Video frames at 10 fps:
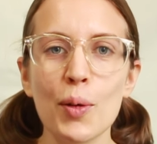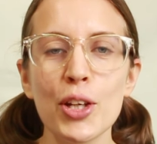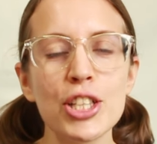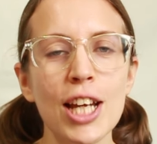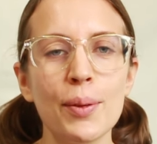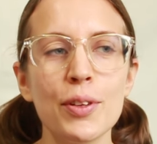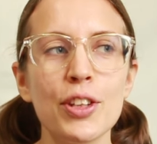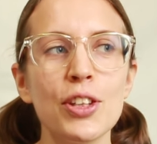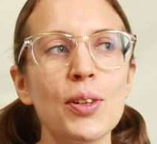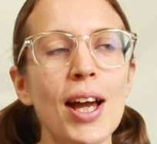I want to share with
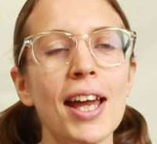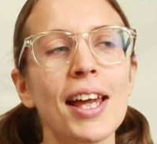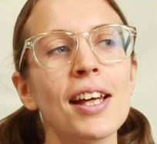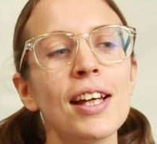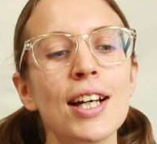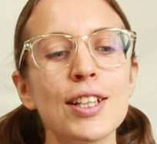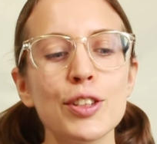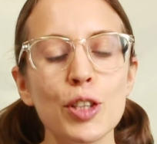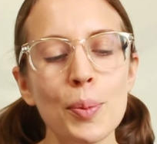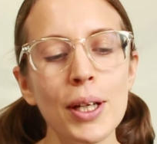you a
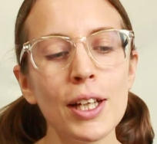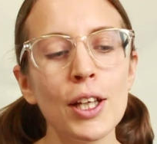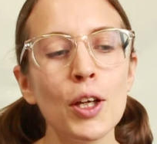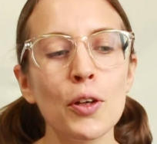summer